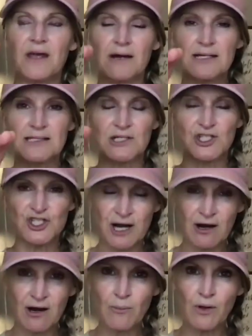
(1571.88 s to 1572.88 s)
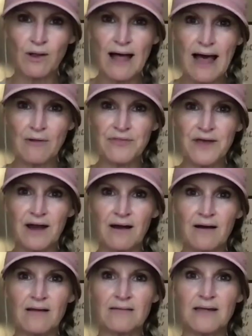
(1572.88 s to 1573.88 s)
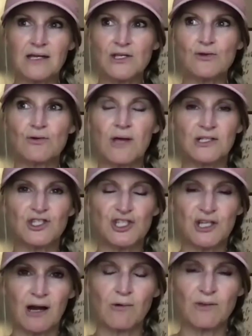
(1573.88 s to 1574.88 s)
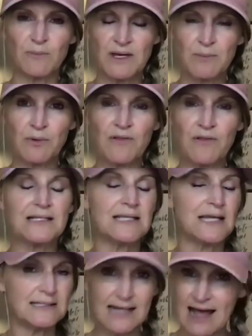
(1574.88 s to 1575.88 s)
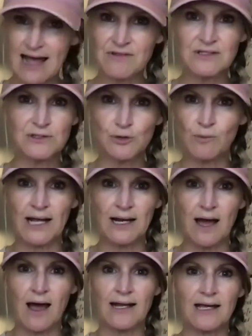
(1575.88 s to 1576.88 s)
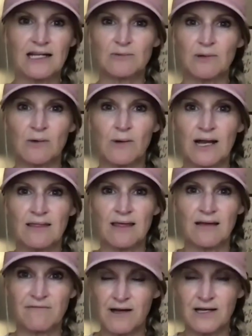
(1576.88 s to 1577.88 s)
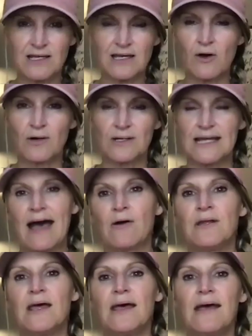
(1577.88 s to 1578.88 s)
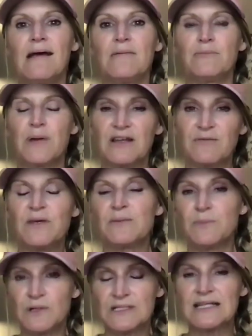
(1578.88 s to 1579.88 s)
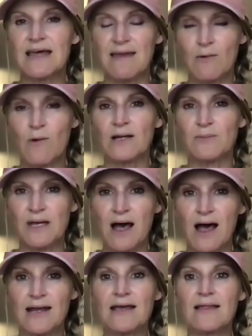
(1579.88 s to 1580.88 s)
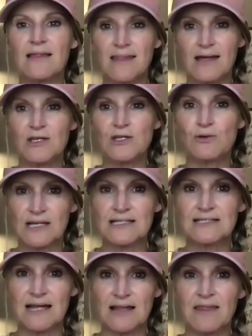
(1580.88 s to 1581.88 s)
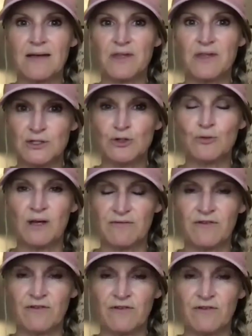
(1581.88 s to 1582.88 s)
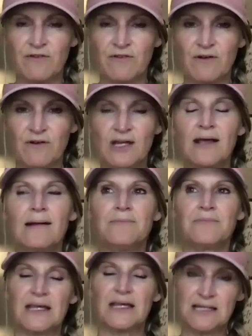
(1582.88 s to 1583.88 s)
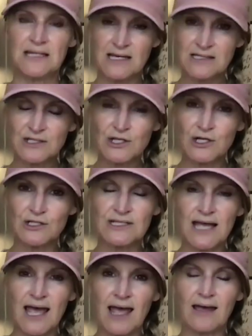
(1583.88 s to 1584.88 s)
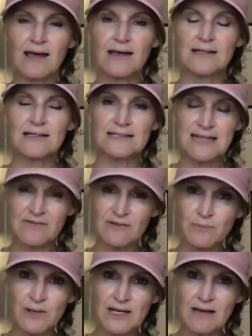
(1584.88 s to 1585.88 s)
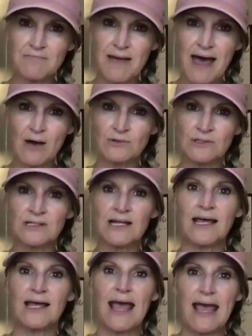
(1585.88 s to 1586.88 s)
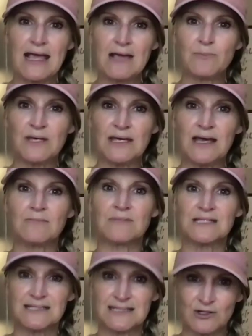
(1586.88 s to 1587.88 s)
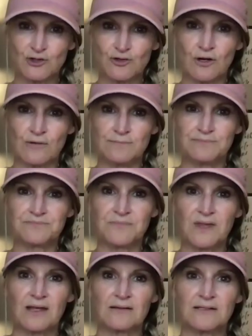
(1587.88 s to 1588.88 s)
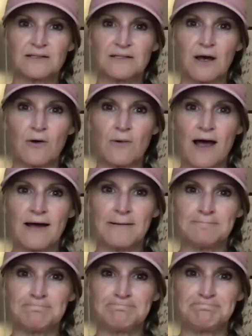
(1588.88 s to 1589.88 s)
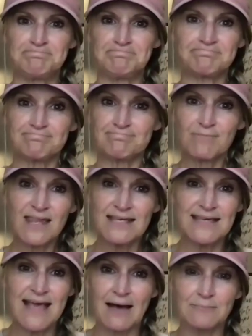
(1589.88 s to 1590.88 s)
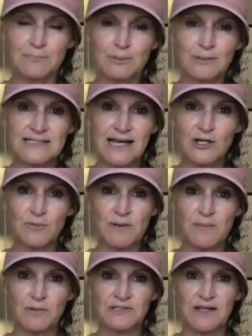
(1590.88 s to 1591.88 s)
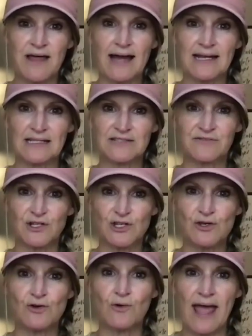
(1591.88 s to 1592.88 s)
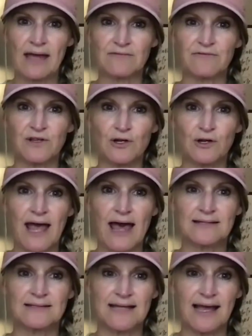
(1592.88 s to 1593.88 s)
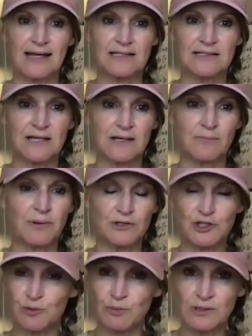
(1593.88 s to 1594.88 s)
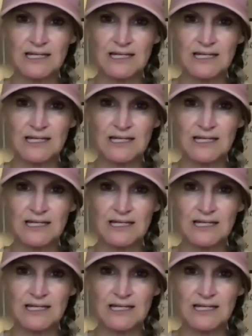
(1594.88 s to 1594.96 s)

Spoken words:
There is a shareable out there that you can share with people that doesn't have the Zoom line on it, because we don't want anything funky going down. But if people say they want to be on it, then you can send them the Zoom information. It's this Thursday, 7 p.m. Mountain, 8 p.m. Central. So yeah, please get your people to that. It's for you and for your guests, and it's going to build your